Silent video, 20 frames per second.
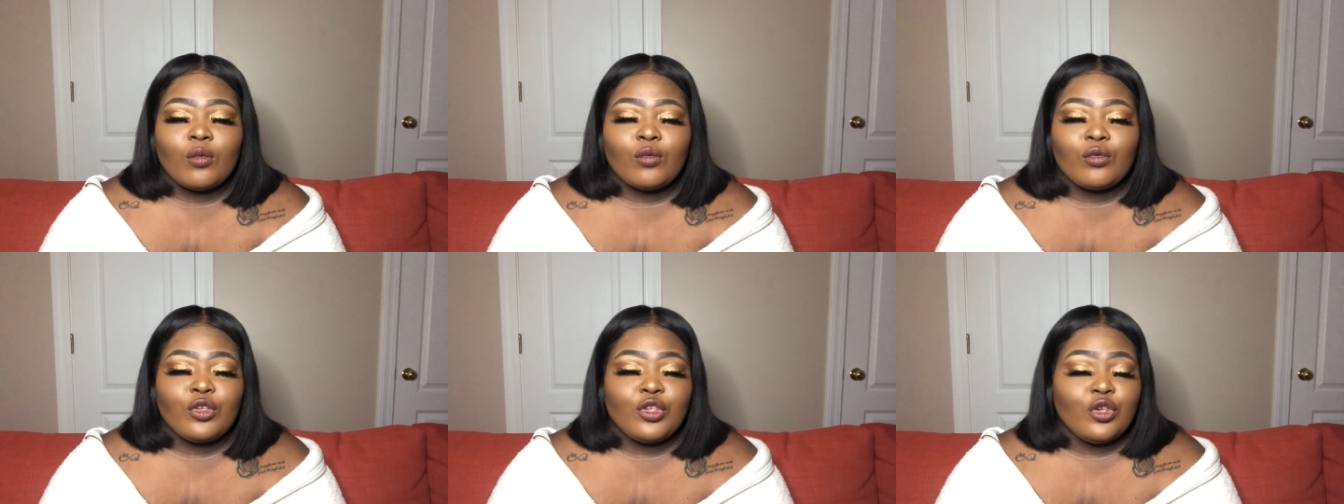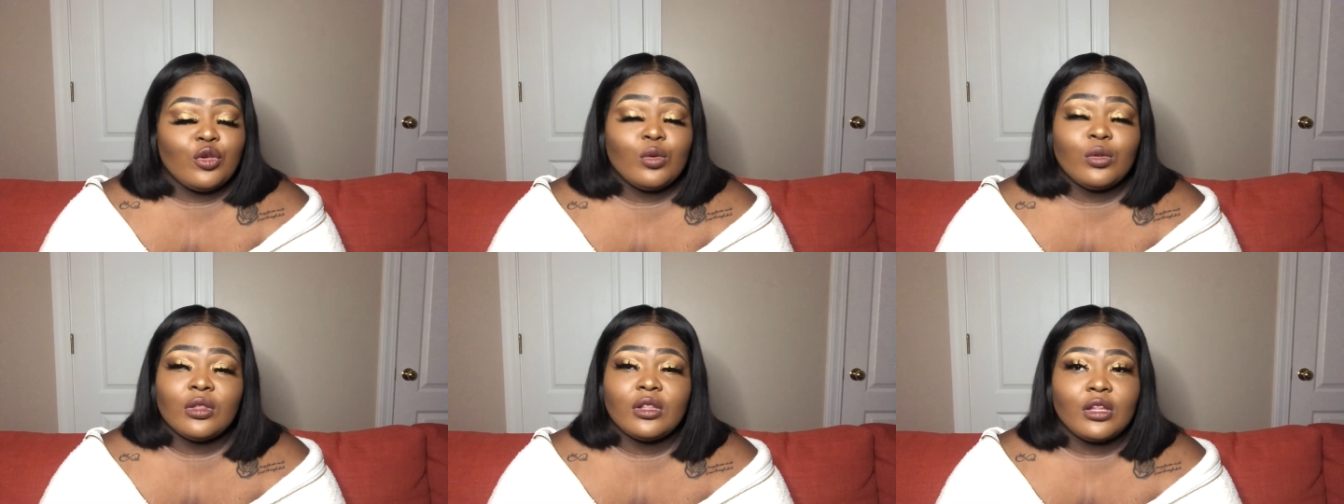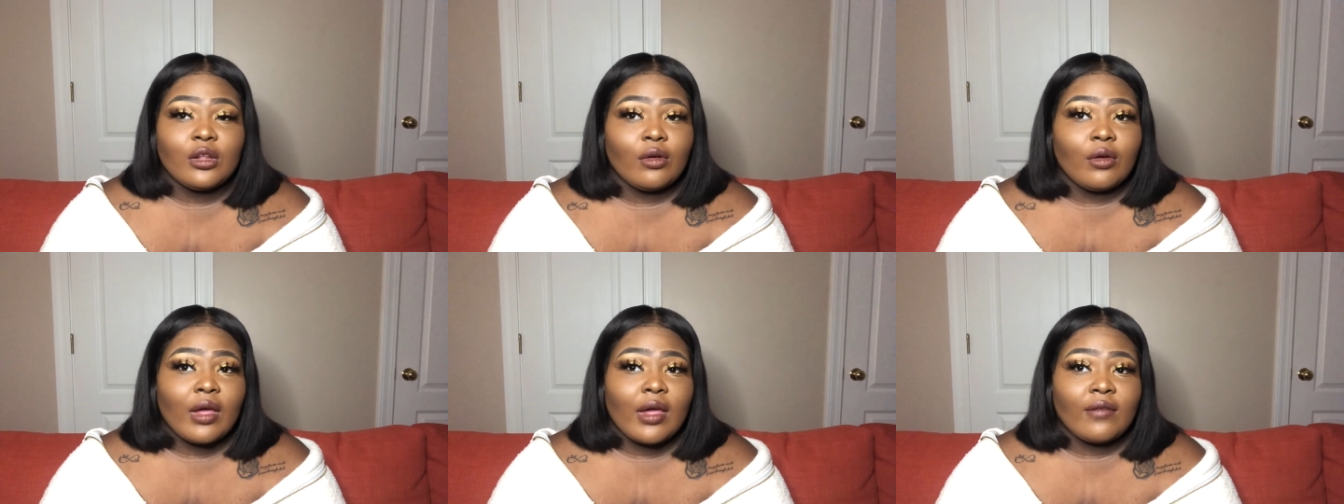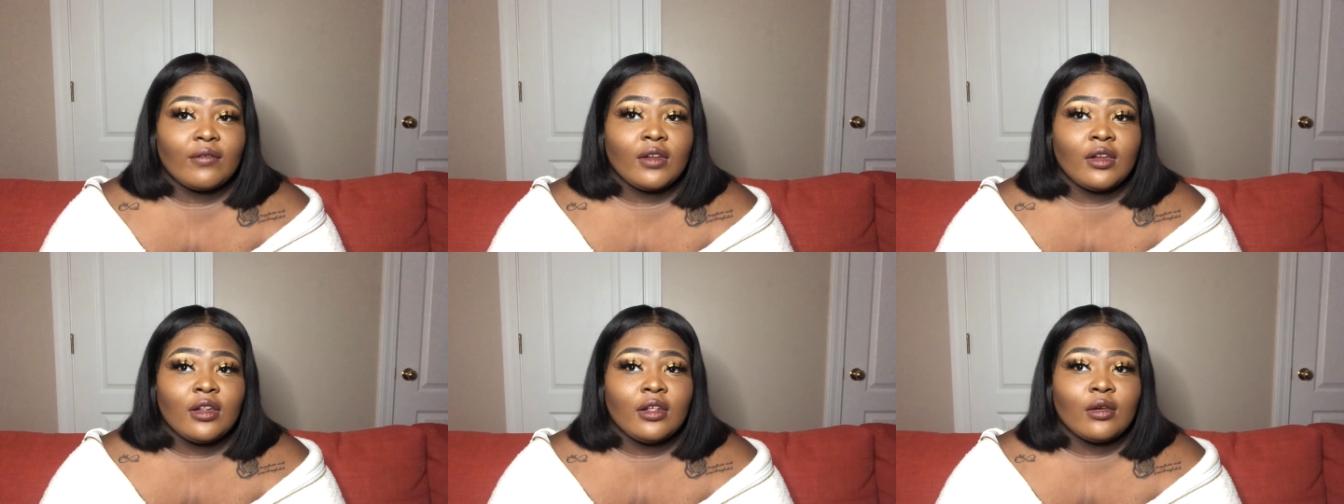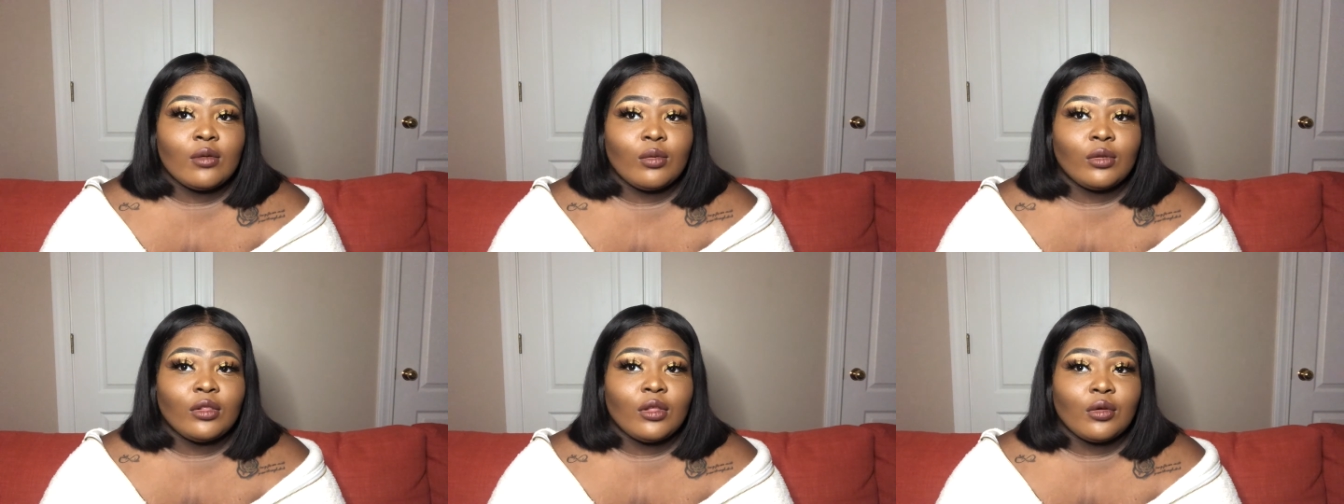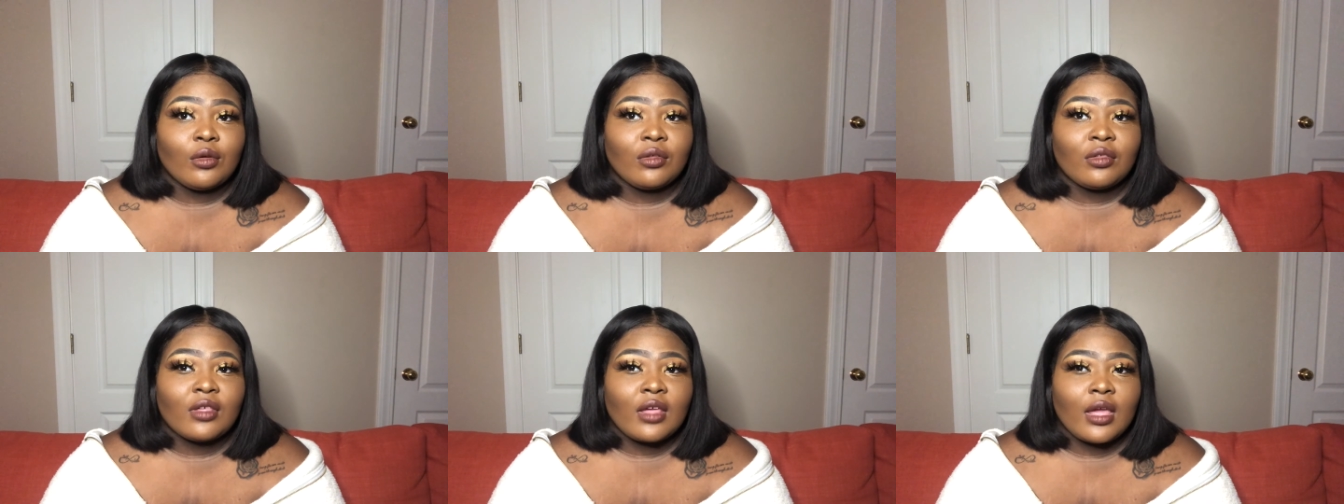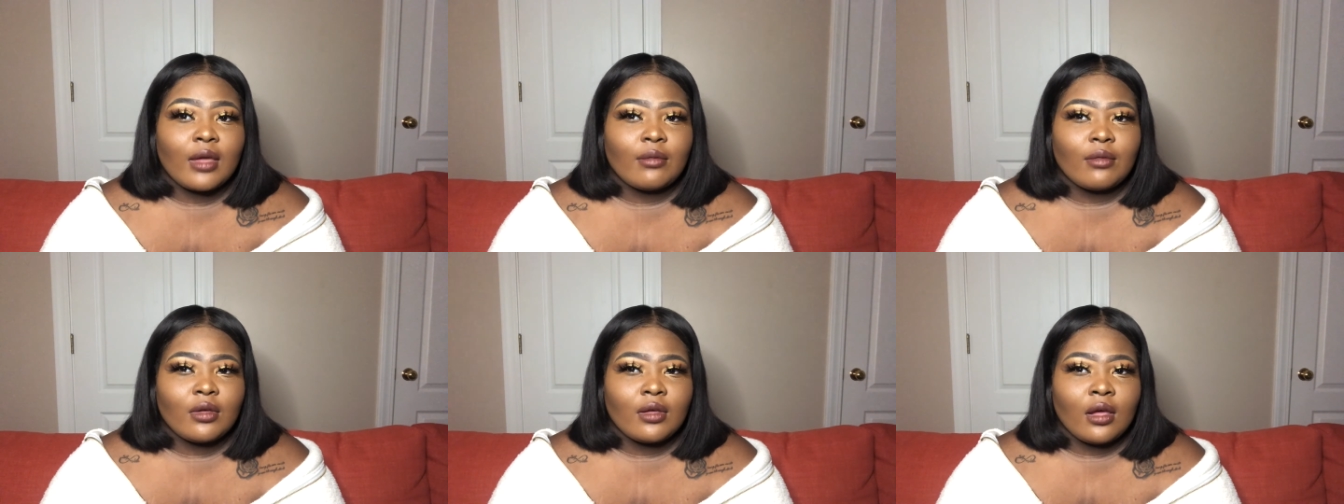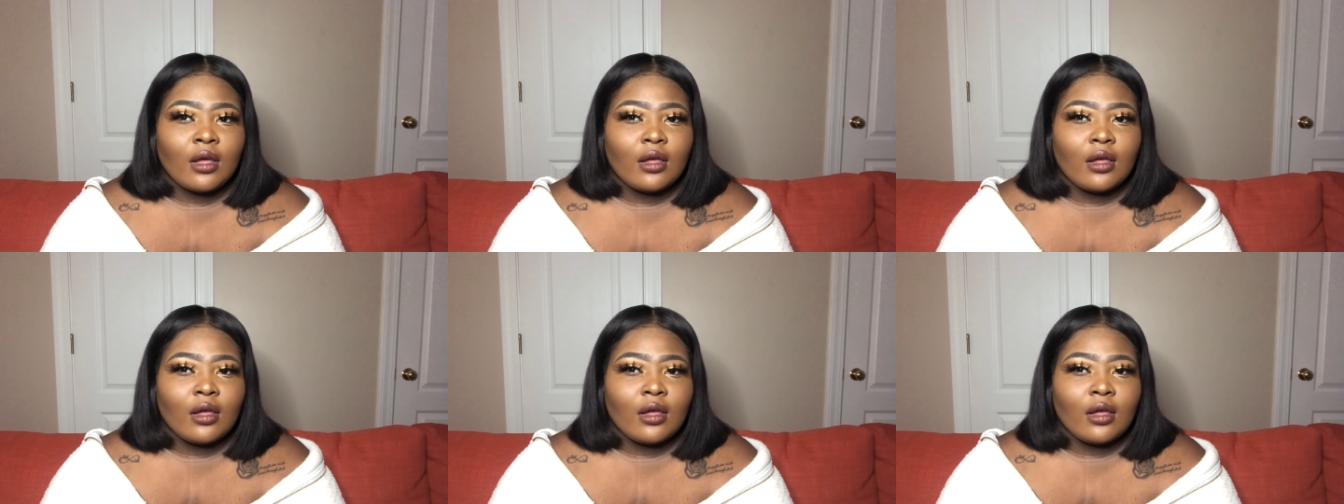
you still have to deal with those same